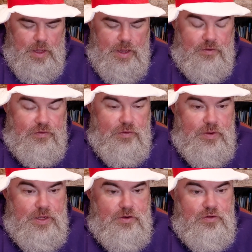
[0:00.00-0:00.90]
Hey,
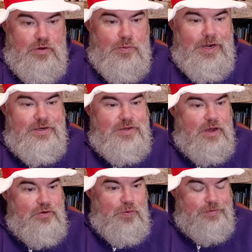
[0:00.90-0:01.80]
Suri, do you know any
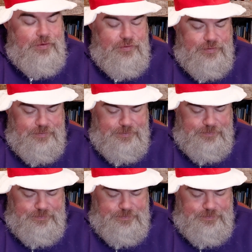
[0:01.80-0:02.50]
tongue twisters?